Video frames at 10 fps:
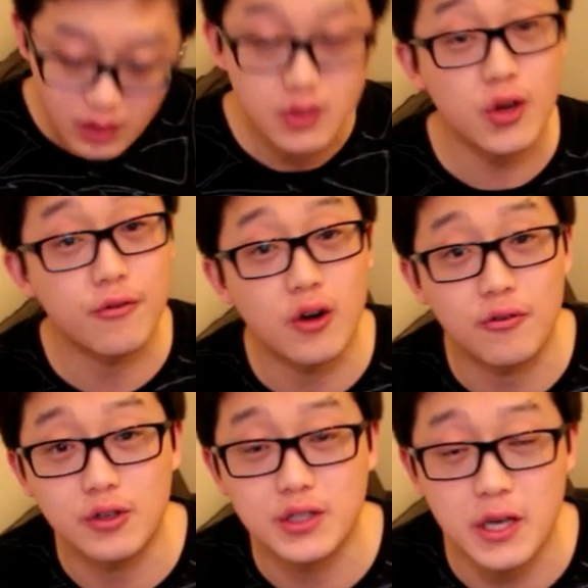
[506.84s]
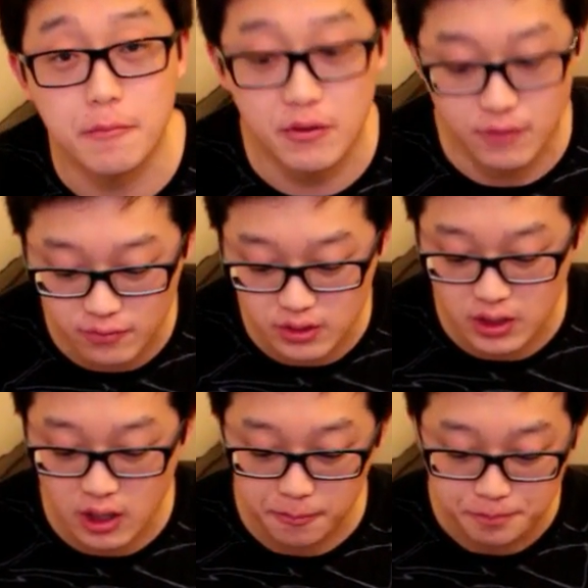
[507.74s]
So far, I've got to say, my favorites
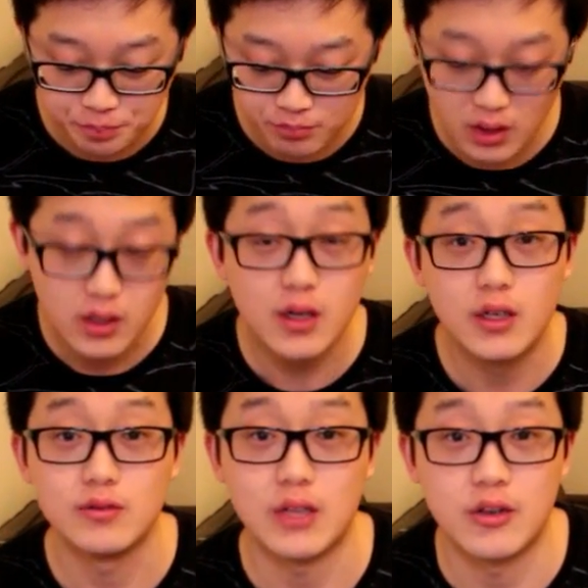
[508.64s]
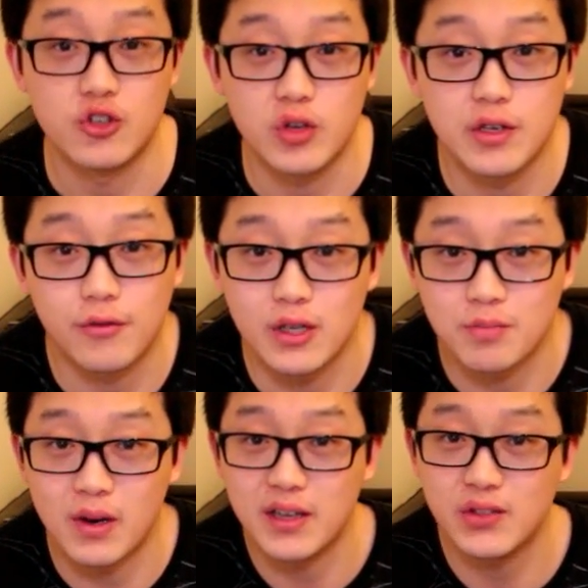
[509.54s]
are in joint first
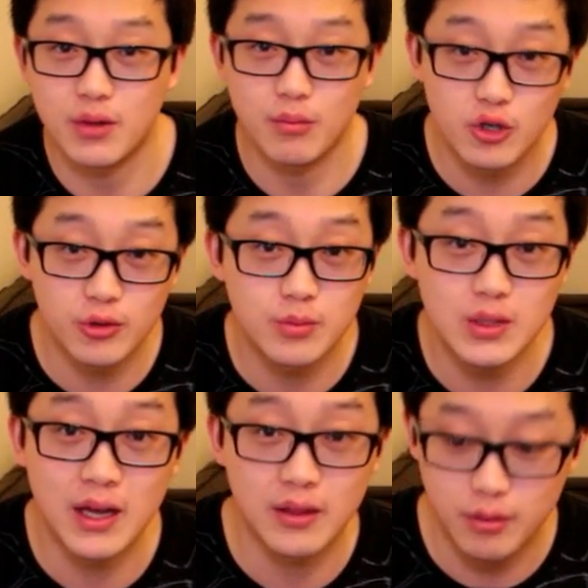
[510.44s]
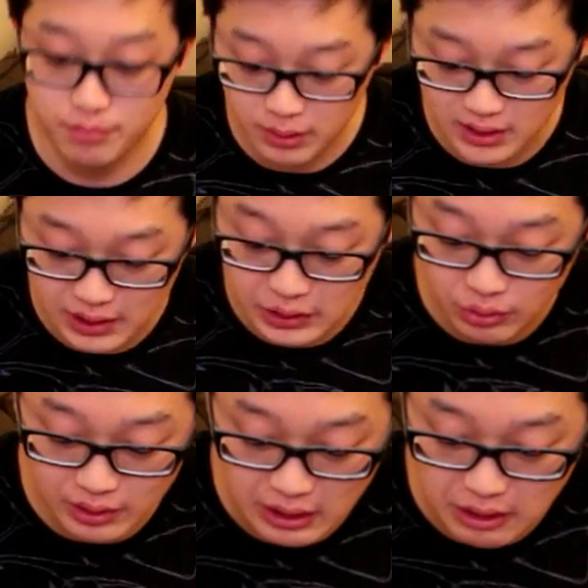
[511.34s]
place, the mushrooms and the potato
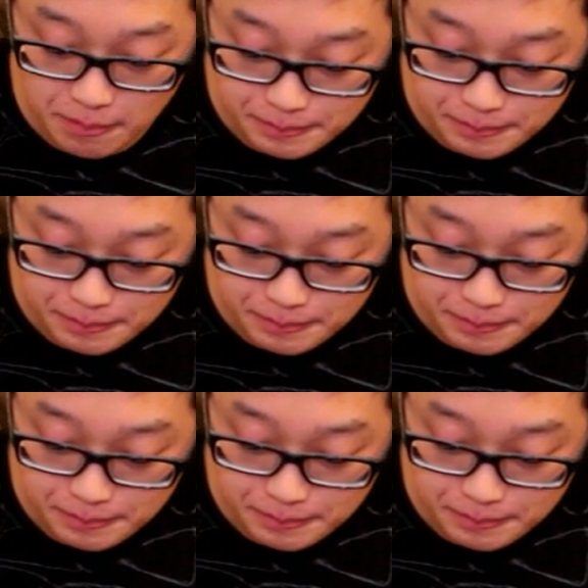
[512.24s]
in here.